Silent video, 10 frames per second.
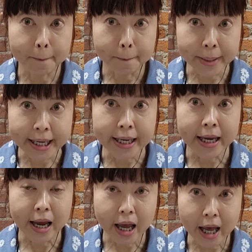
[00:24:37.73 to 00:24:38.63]

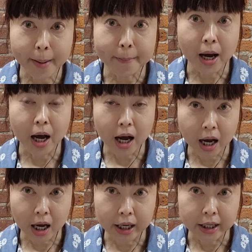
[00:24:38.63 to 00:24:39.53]

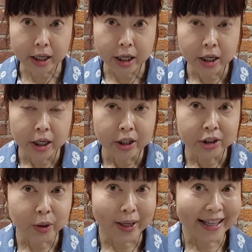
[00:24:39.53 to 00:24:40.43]
BMI.
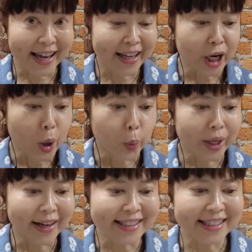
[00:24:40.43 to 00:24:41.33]
So again,
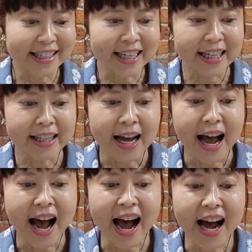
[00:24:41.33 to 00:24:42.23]
we are seeing
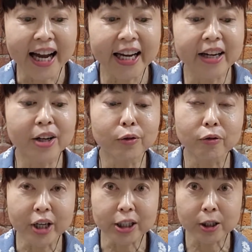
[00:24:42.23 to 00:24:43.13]
higher
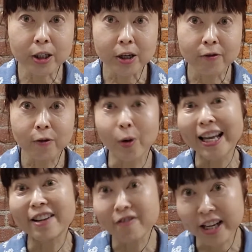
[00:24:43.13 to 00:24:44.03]
risk for
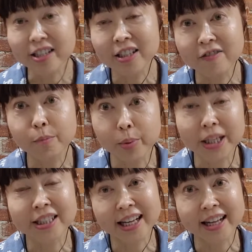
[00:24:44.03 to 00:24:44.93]
invasive
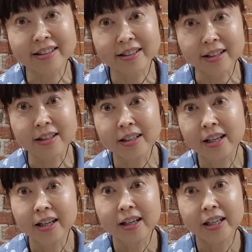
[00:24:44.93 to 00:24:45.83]
breast cancer,
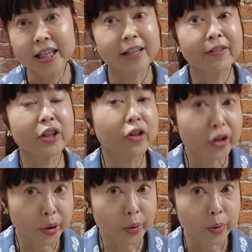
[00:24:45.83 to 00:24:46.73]
even
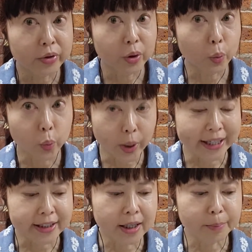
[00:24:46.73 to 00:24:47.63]
though the
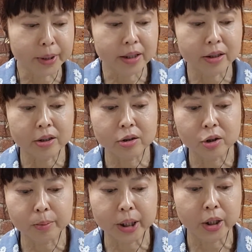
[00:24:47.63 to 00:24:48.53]
weight appears
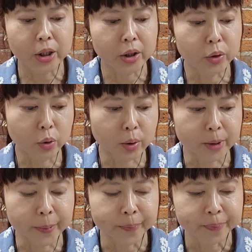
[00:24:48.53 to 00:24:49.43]
to be
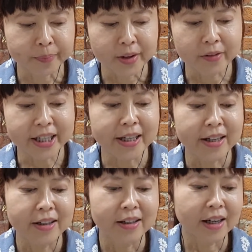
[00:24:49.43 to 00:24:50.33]
normal, right?
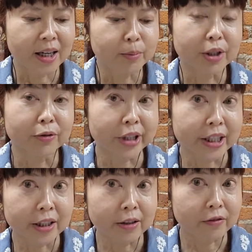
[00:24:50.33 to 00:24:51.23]
I'm going to
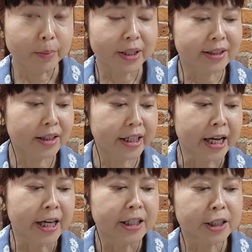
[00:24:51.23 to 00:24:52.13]
read from the study.
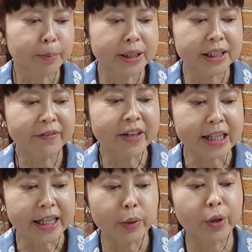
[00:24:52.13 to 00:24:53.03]

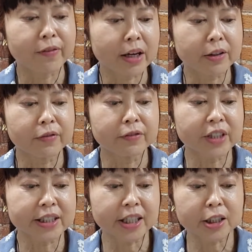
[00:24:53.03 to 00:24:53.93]
Specifically, we found a
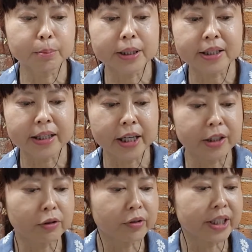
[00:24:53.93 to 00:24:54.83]
56%
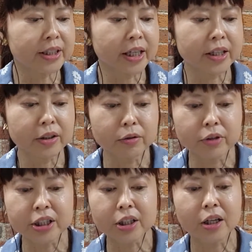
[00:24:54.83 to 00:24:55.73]
increase in the
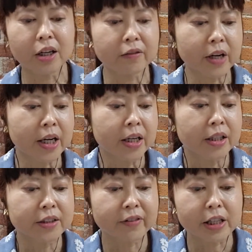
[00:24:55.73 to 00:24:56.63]
risk of
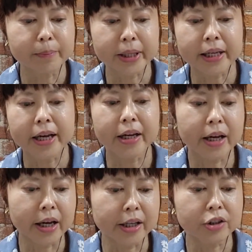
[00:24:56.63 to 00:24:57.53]
developing
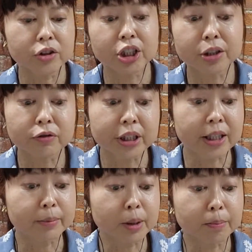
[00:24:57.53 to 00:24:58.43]
estrogen
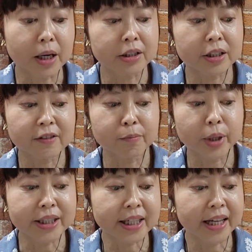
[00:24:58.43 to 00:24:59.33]
receptor positive
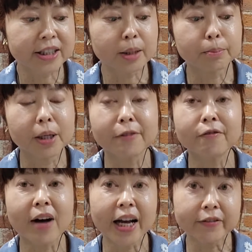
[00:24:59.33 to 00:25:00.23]
breast cancer per
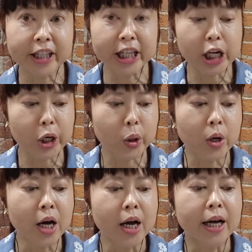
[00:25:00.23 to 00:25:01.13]
5 kilo
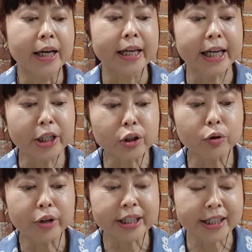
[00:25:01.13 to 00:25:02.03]

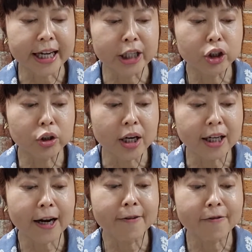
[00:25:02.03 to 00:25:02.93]
increase in
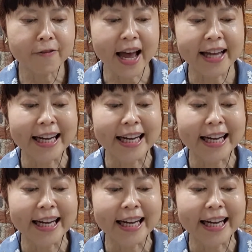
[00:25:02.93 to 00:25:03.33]
trunk fat